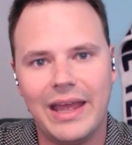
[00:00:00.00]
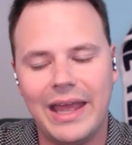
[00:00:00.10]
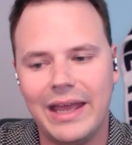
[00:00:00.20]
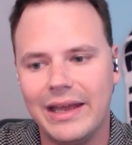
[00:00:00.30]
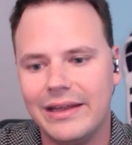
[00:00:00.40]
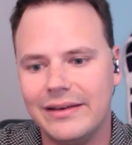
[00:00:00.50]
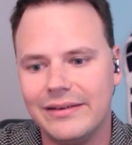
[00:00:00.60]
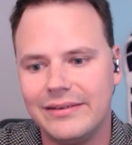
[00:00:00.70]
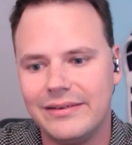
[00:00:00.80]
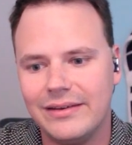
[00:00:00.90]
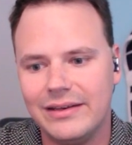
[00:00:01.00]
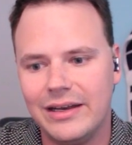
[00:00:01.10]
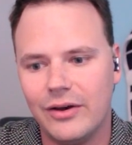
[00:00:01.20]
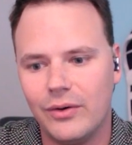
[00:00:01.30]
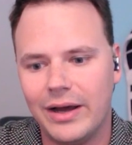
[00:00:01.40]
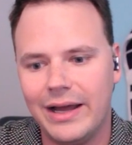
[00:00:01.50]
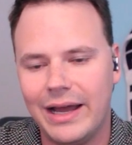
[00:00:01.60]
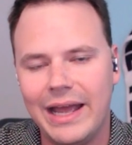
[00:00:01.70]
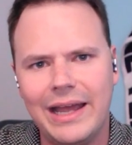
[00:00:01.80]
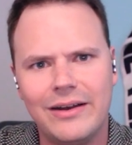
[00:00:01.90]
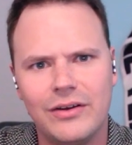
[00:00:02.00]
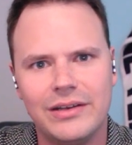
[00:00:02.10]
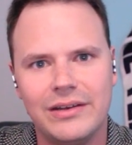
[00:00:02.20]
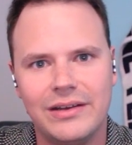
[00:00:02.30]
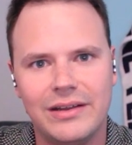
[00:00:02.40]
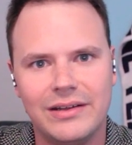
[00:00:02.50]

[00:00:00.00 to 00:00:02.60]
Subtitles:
And, I had on